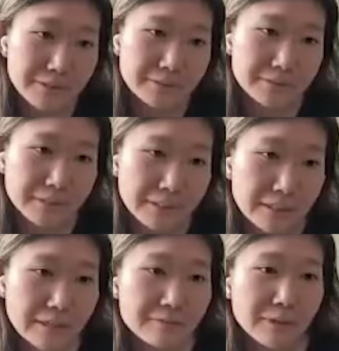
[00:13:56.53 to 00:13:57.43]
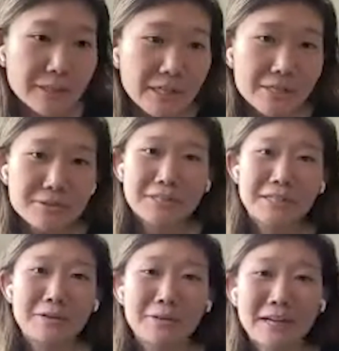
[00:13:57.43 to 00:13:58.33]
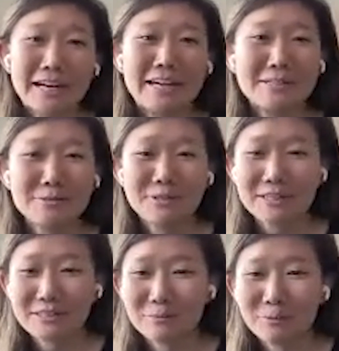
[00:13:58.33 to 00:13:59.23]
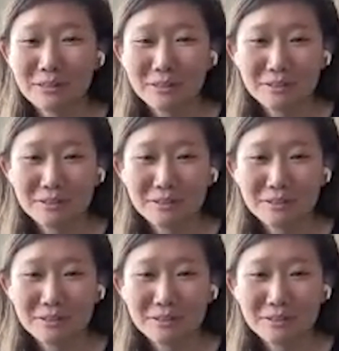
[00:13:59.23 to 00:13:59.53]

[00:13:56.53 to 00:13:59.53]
So very interesting. Okay, and so Justin, what